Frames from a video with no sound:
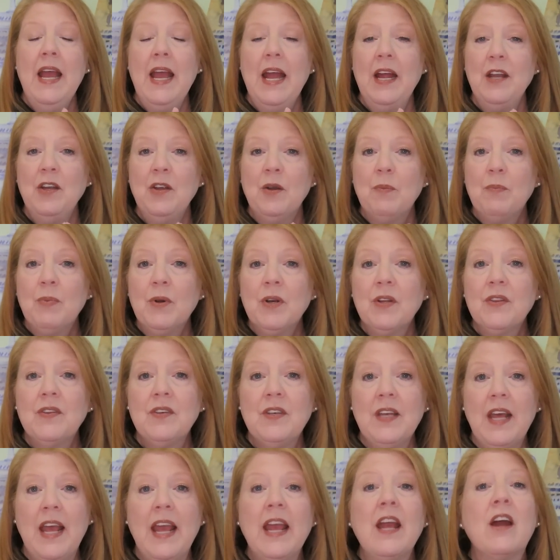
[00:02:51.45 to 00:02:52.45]
and your
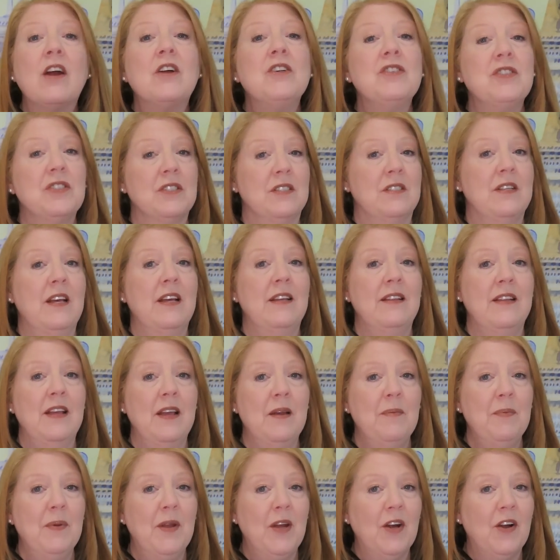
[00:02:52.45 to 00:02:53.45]
birthday are just like
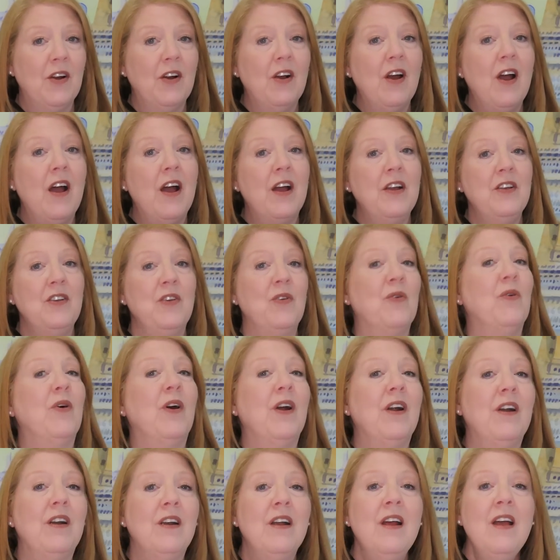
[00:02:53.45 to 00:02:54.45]
they appear on
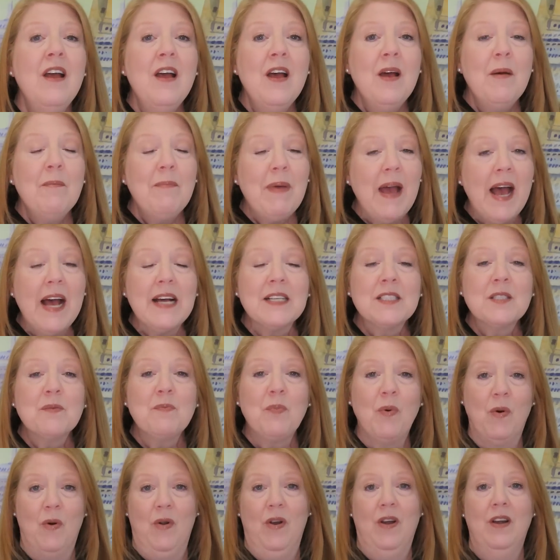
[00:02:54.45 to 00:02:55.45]
your
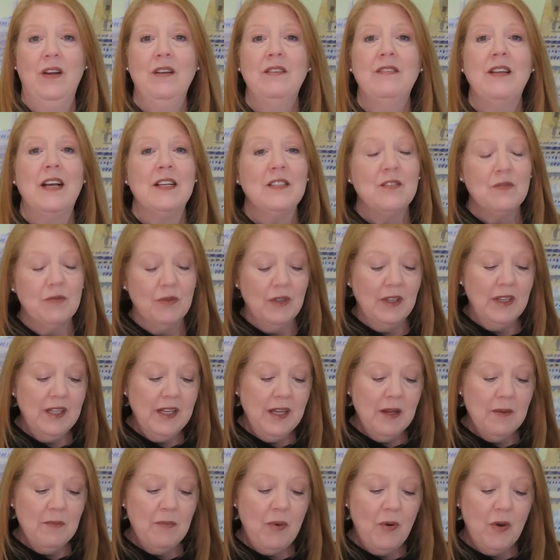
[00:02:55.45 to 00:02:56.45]
passport. That's
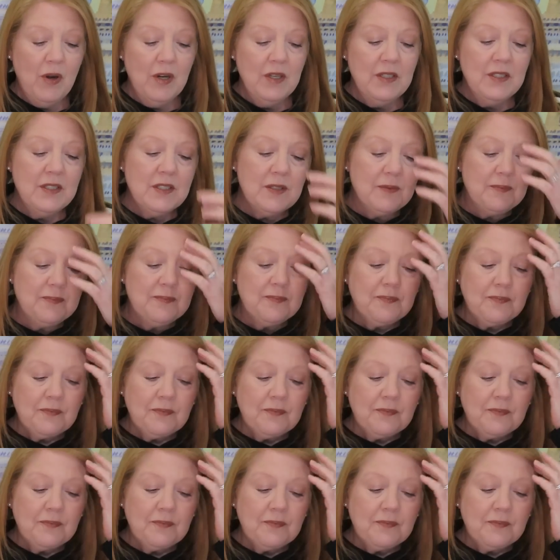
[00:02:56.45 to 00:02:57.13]
really important.